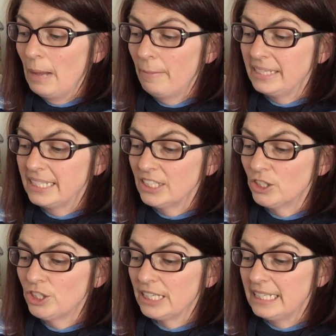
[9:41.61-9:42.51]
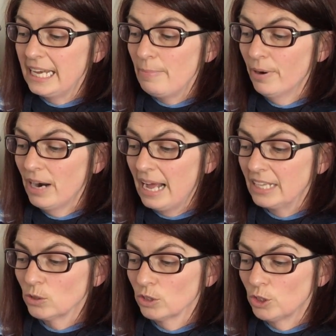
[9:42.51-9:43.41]
My sister did keep her
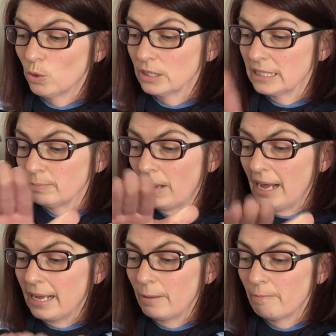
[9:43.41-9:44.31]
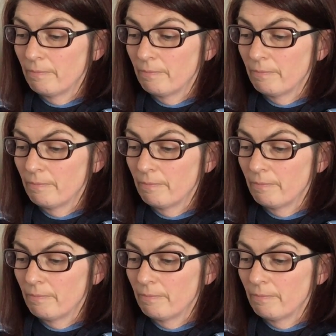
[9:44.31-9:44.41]
hand on the tortoise's back,